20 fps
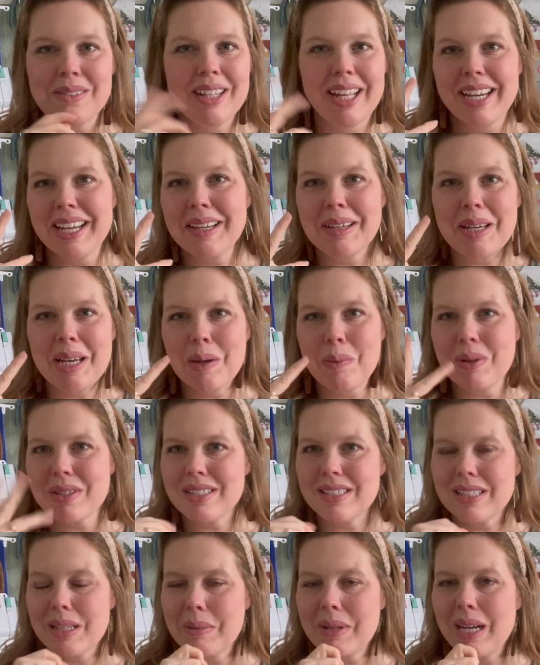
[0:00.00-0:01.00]
Like it
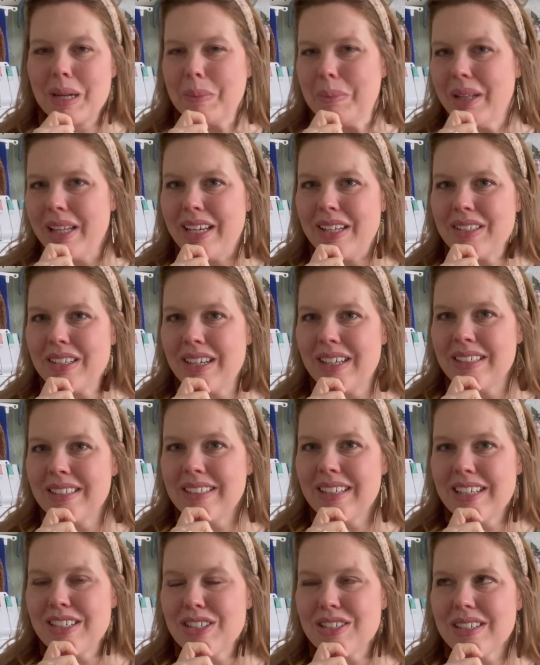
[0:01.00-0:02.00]
wasn't something I planned on.
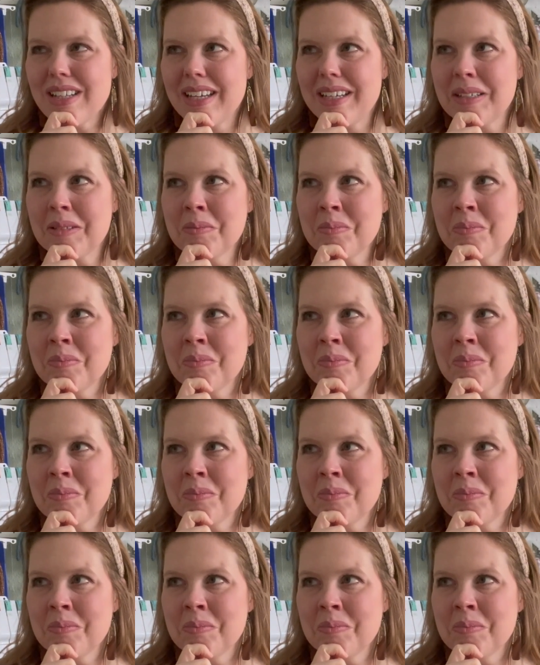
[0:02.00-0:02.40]
I just like